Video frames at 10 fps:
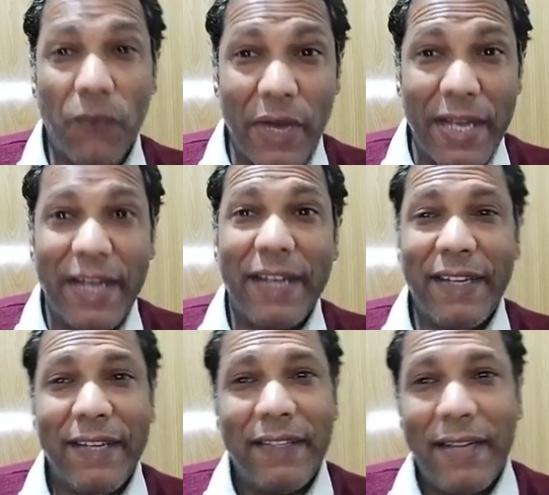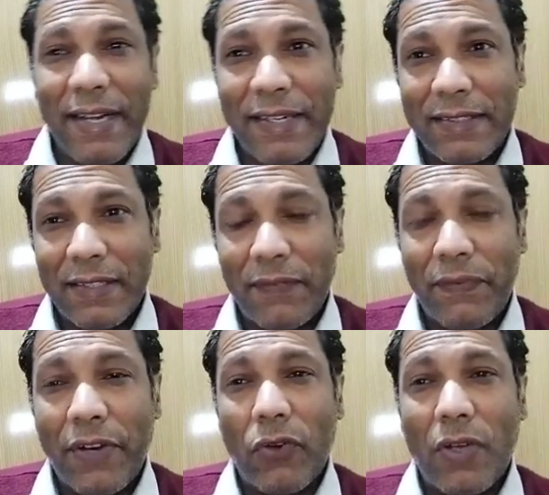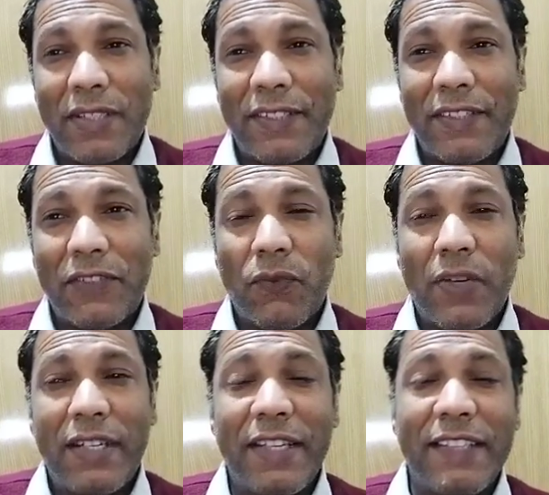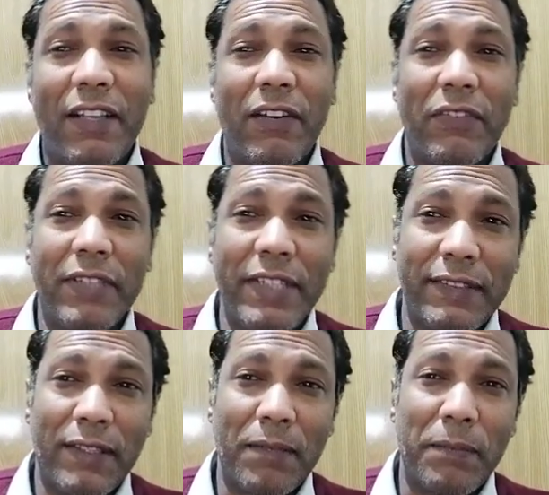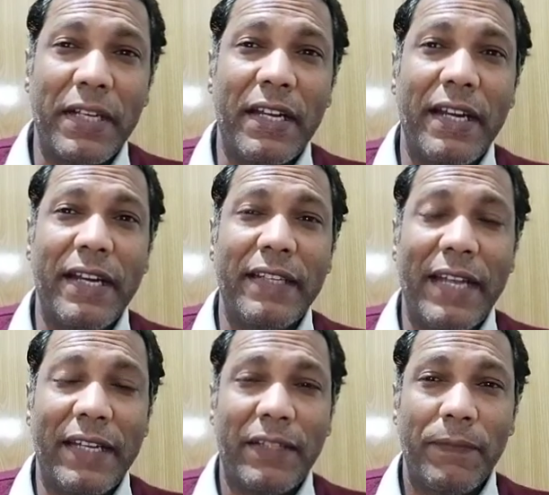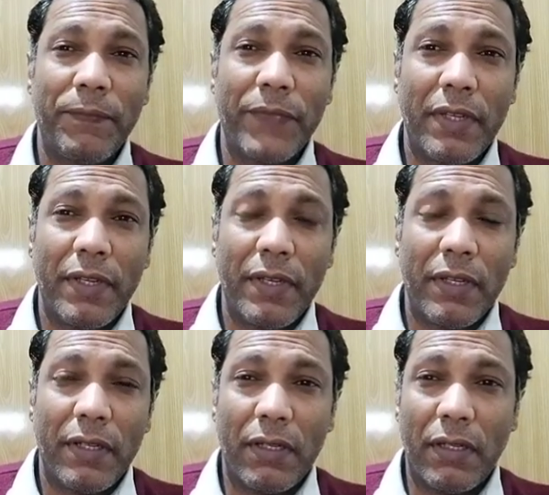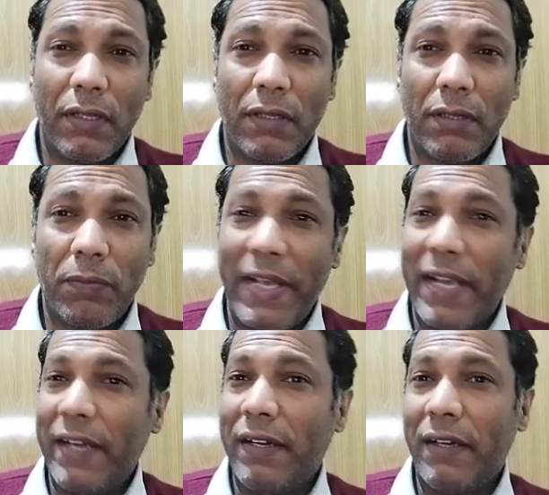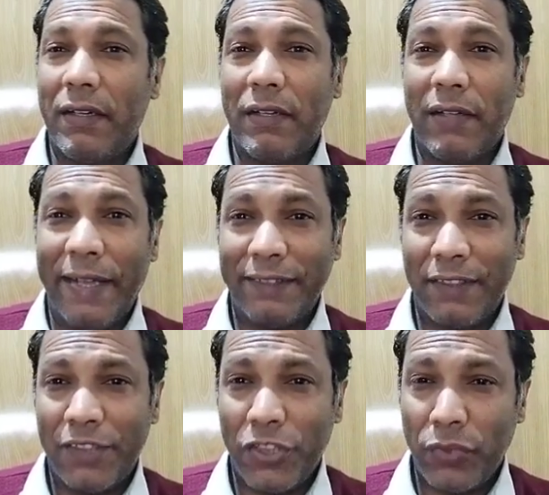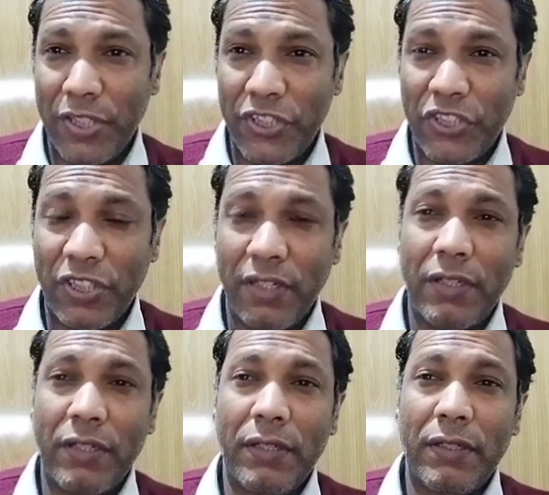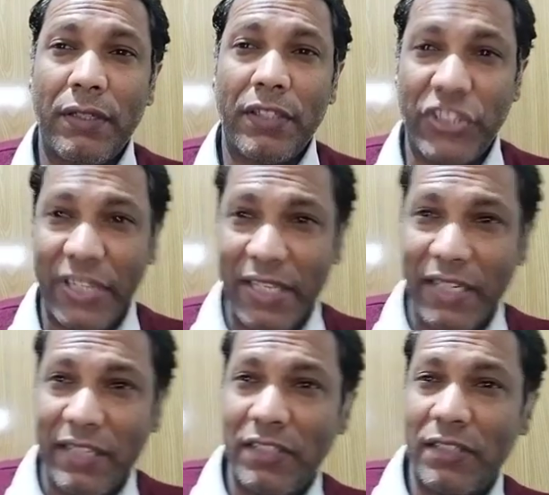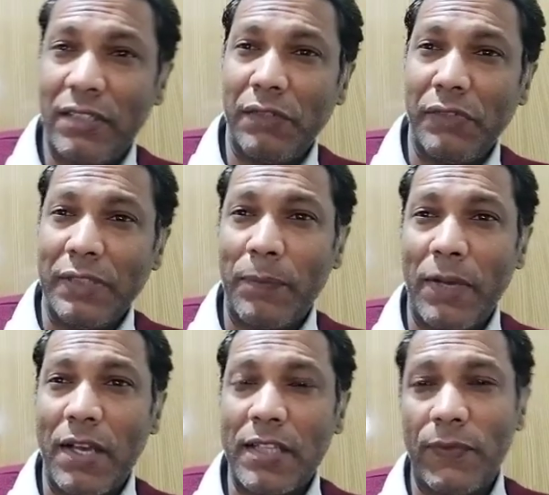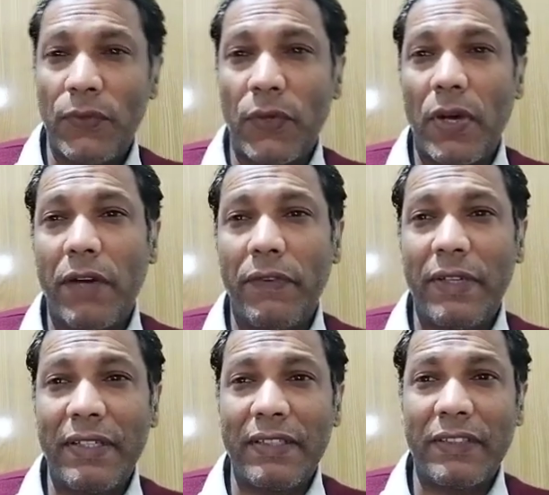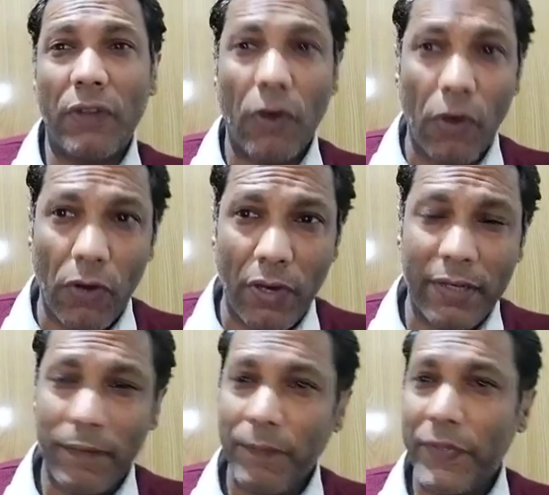why did it suffer losses? What is the reason behind that? And has the situation changed within the past few hours, or